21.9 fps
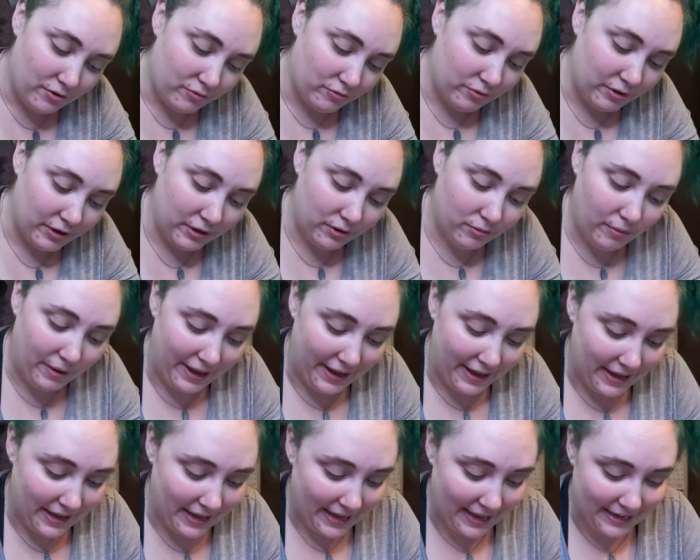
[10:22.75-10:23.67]
right
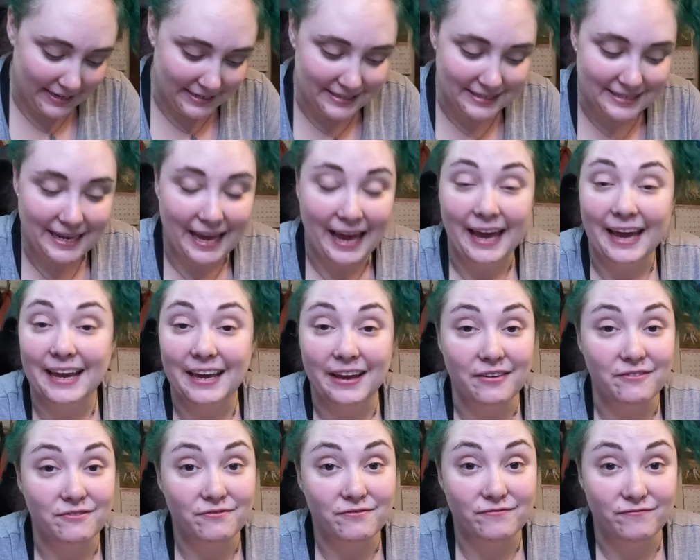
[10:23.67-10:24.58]
away. And dang,
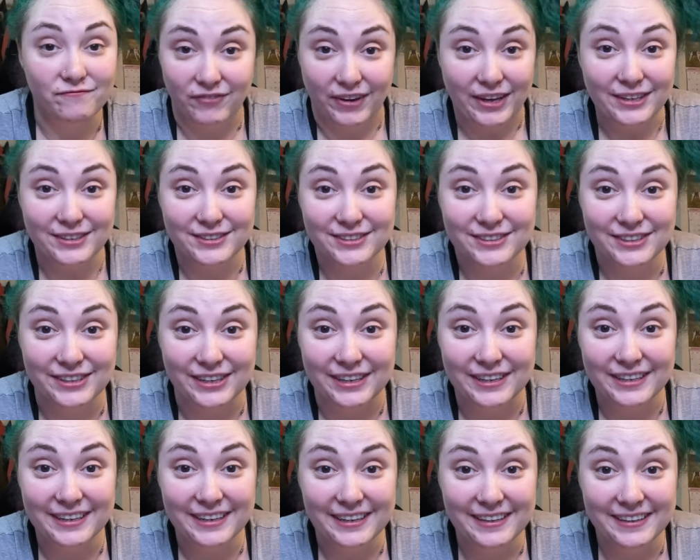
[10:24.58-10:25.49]
it feels
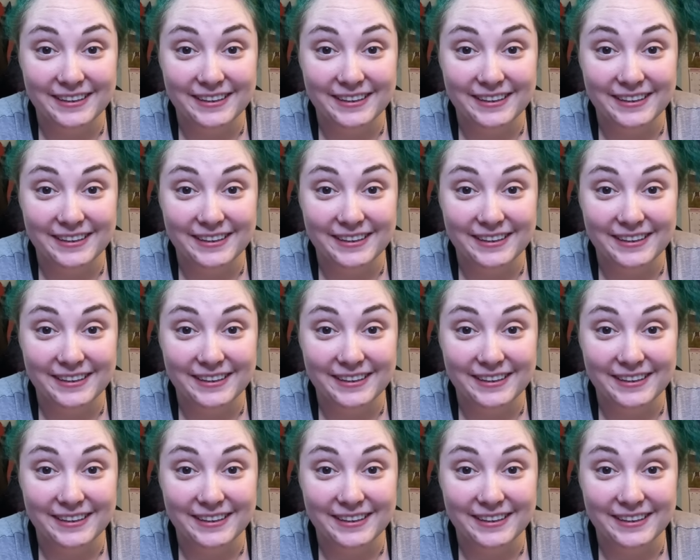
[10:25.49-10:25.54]
good.